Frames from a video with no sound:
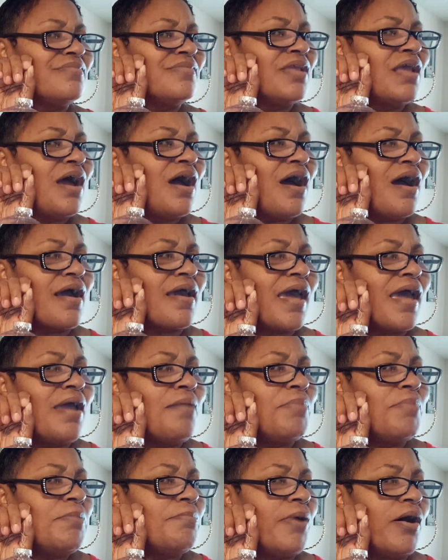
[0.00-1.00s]
I can't
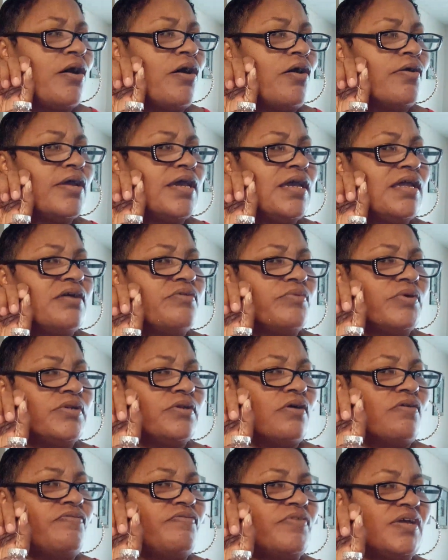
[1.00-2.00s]
be bald headed with
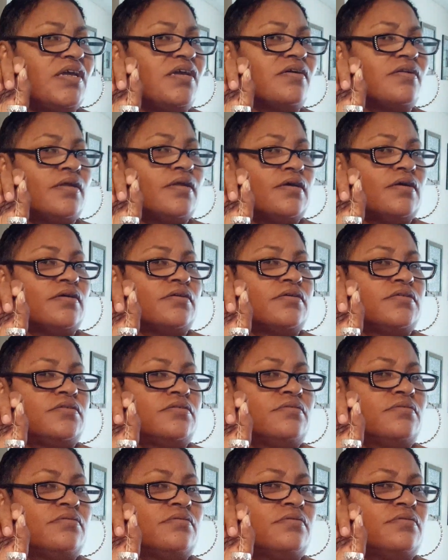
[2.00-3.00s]
no fingernails.
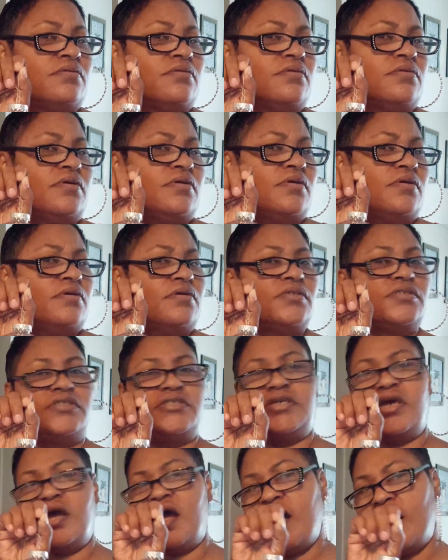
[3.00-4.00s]

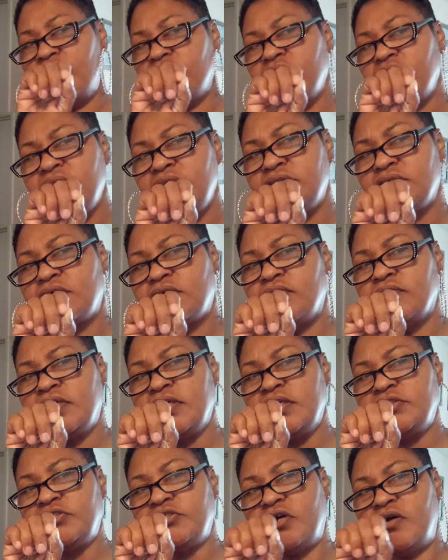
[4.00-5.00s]
Child, you need to go
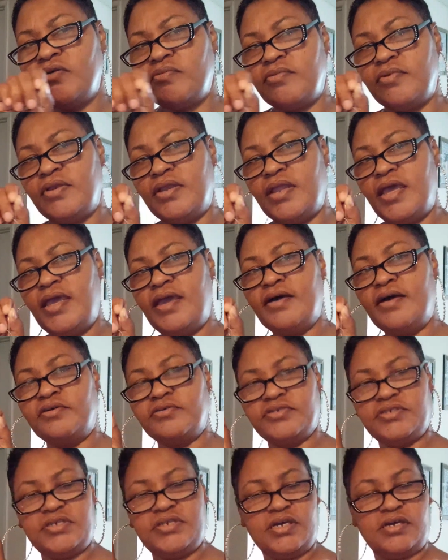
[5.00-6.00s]
get your nails
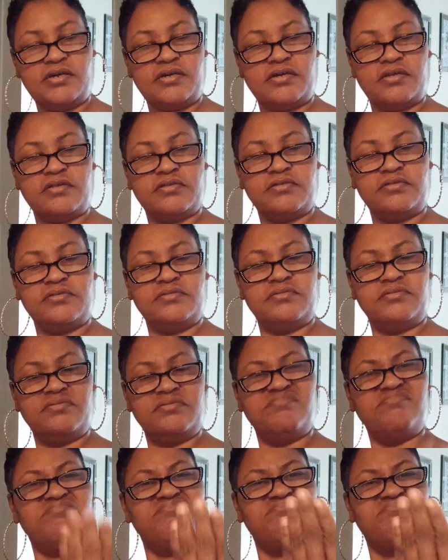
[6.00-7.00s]
done.
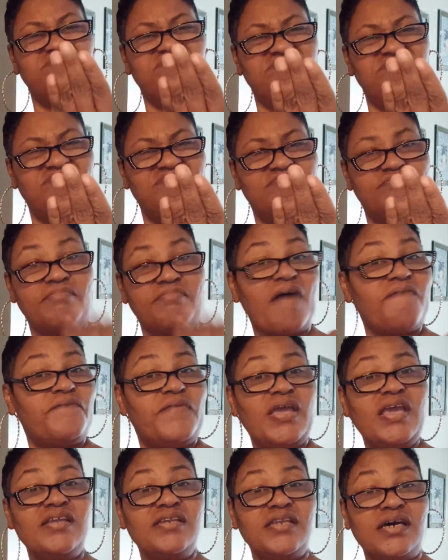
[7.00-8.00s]
My
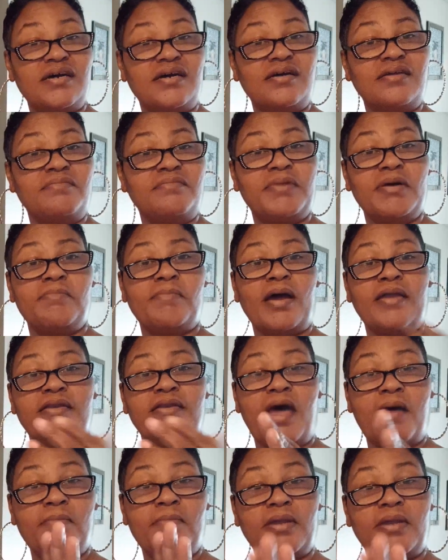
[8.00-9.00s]
feet done, but my,
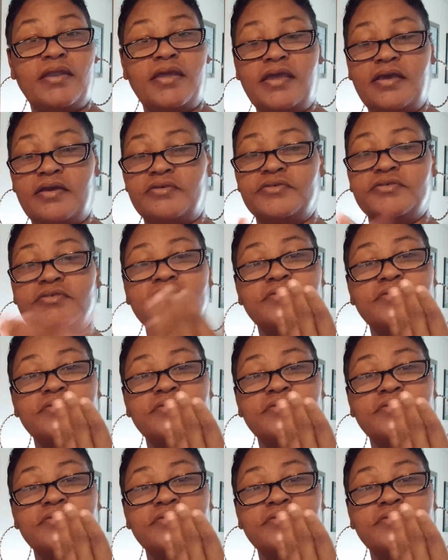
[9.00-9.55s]
not my nails.